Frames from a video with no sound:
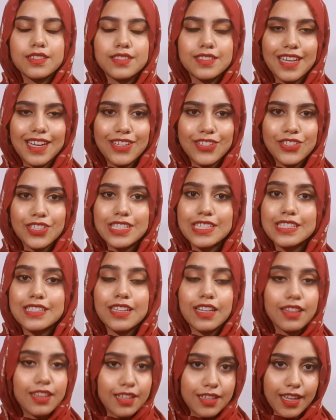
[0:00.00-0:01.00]
Dutch is
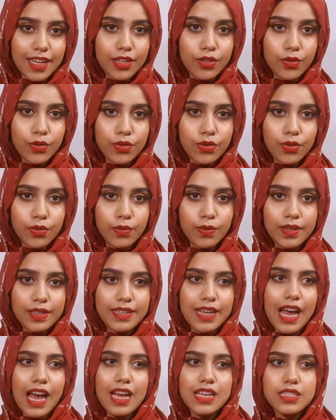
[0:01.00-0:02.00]
nothing like Urdu.
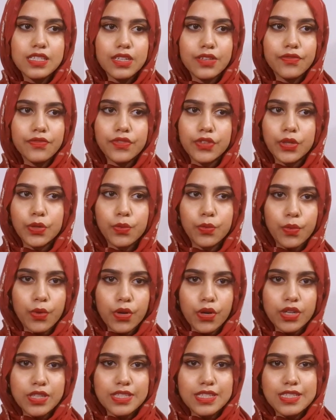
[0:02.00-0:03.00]
It has a few
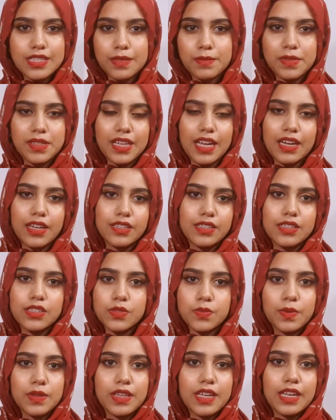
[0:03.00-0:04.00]
words and
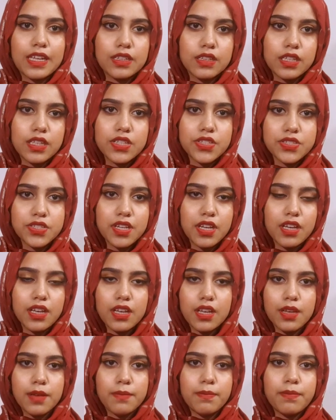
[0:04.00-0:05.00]
similarities with English,
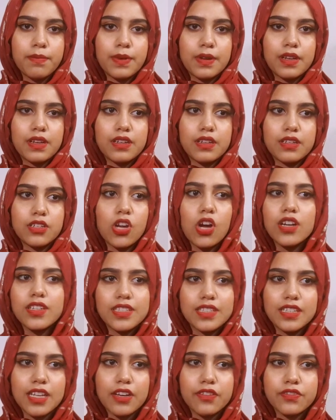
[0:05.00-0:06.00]
but not
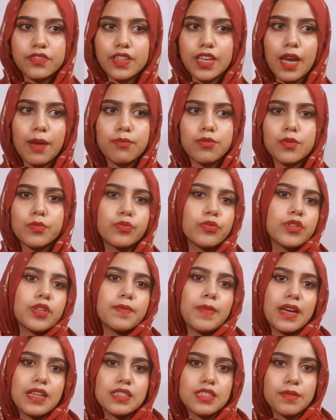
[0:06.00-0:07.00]
enough ki aapko puri
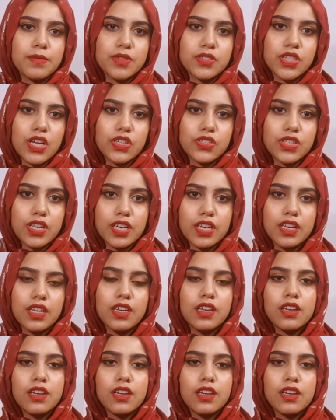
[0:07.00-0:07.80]
baat samajh aa jaye.